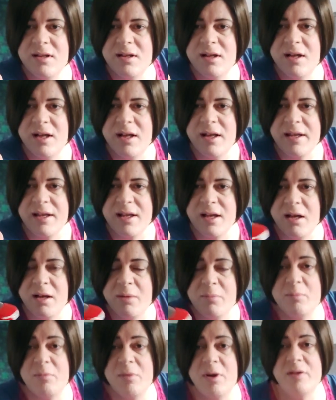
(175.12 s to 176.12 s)
There you go.
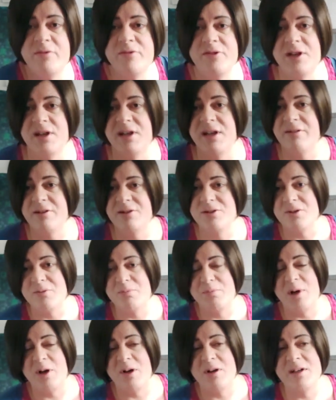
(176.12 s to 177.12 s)
If you can hear a dog
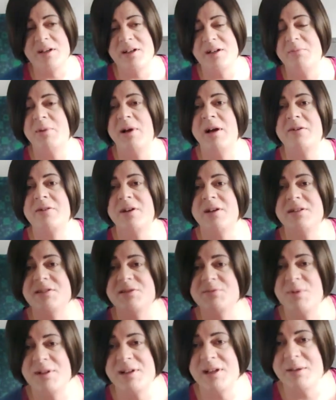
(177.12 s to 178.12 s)
barking in the background,
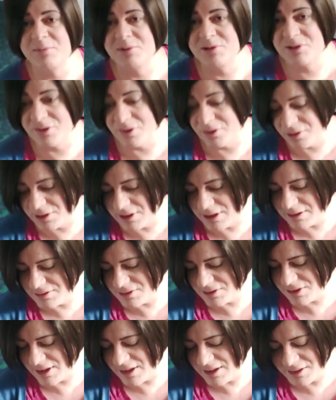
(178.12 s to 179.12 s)
it's my neighbour's dog
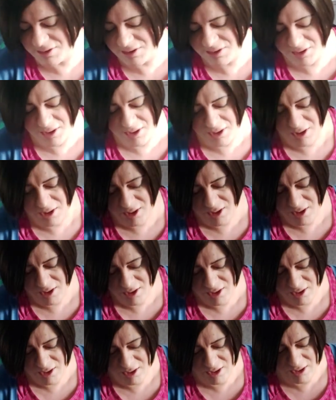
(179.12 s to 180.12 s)
downstairs.
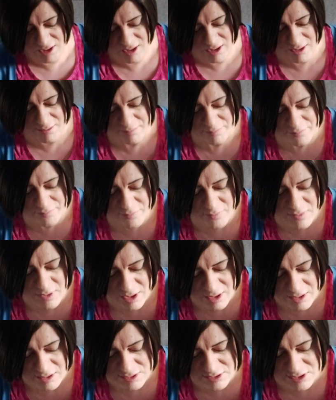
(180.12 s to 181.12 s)

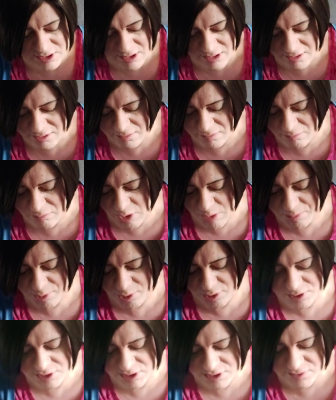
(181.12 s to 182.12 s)
So my
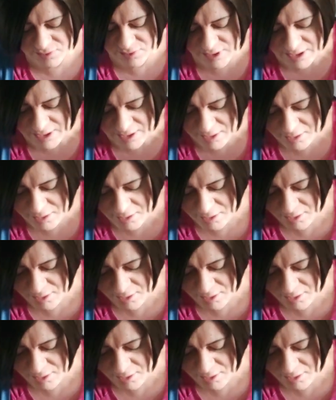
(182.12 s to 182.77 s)
apologies for that.